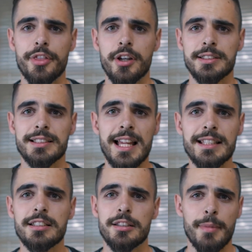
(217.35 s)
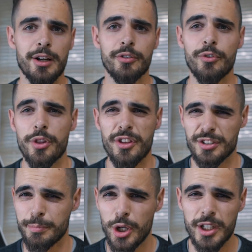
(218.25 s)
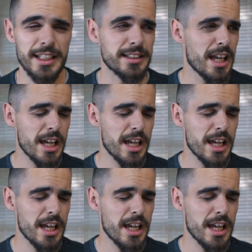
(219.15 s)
Thirds lenses and Micro Four Thirds bodies